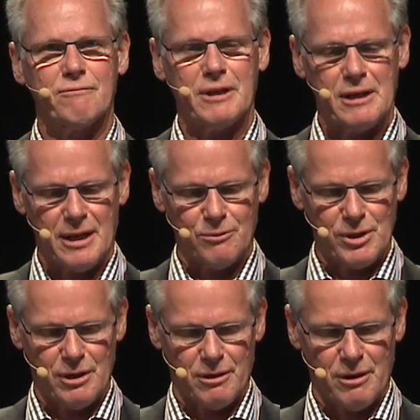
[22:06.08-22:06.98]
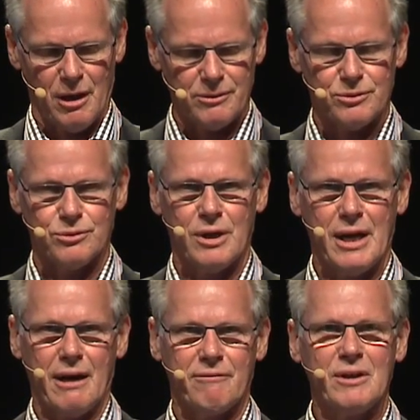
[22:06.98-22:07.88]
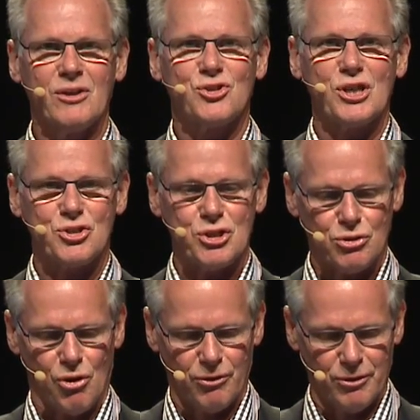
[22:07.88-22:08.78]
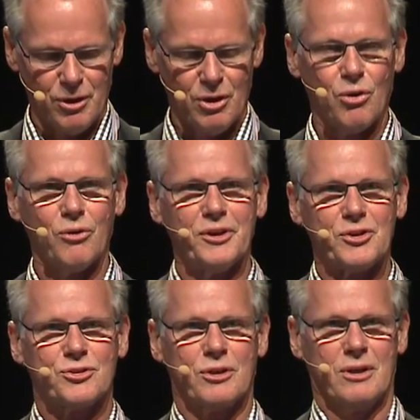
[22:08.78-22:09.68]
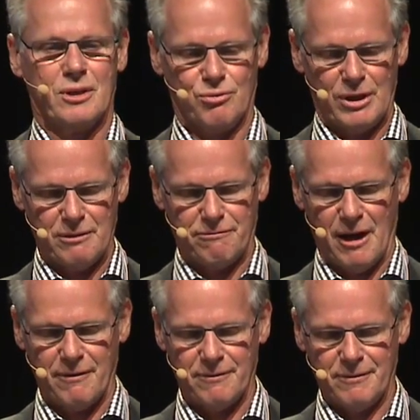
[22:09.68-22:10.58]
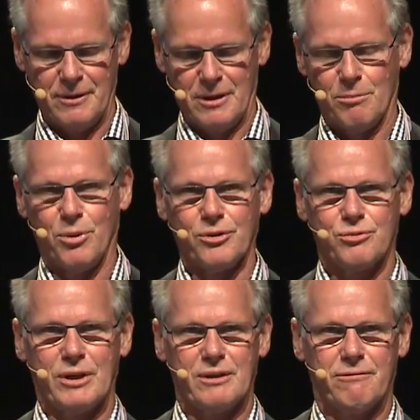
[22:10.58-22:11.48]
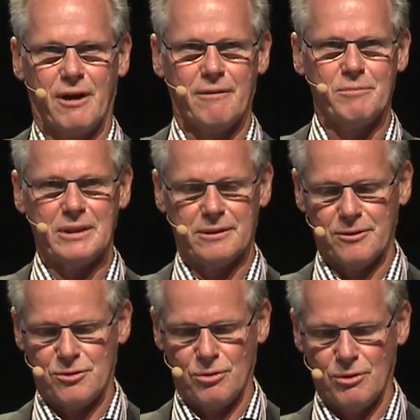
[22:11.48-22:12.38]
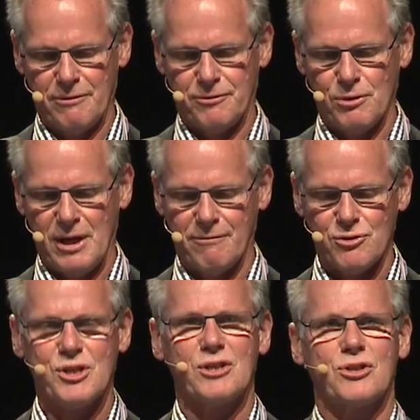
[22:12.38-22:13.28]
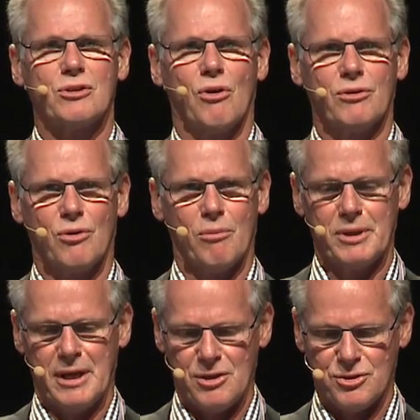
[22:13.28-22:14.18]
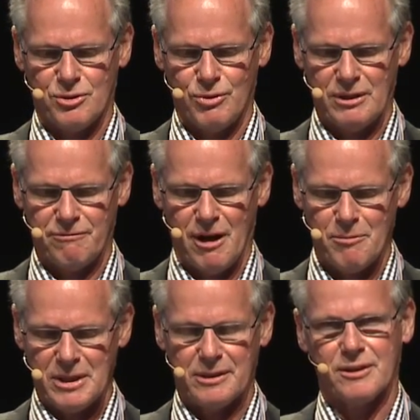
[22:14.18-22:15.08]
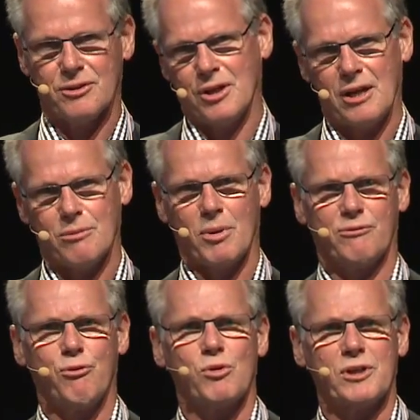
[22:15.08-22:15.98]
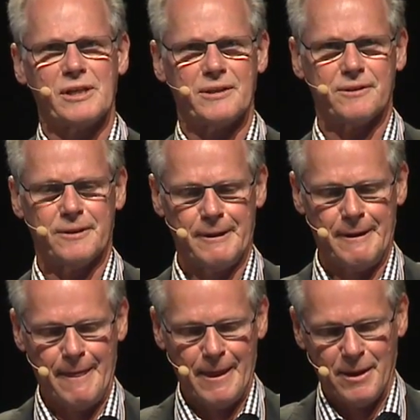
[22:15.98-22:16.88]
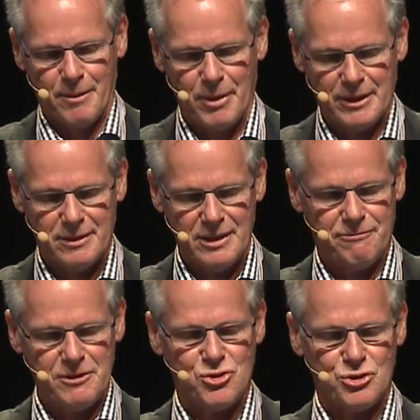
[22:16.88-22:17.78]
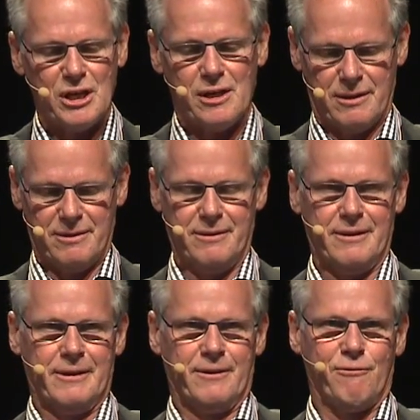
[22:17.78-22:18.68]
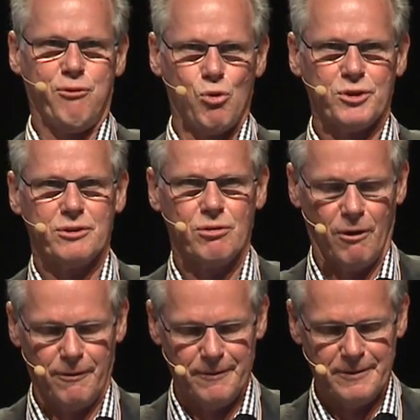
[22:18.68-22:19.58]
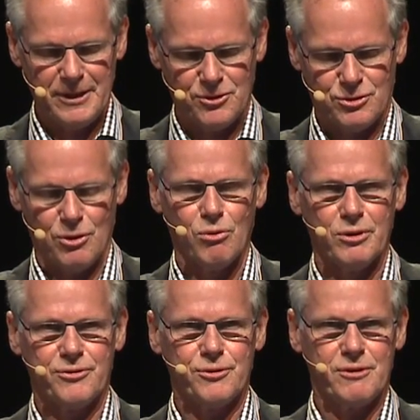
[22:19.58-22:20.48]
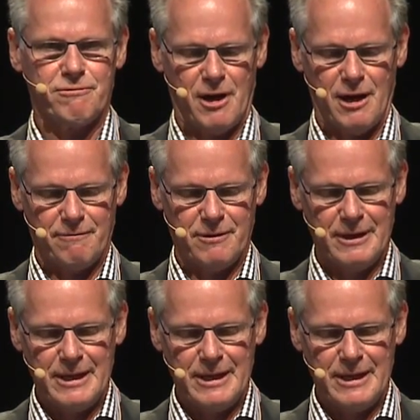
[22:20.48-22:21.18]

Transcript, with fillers: and Finland, we are allowed to have 60 ton on this 25.25 meters. So if you have a 60 ton combination, 25 meter, it takes about 40 liter. But if it's still 40 ton, it's only 35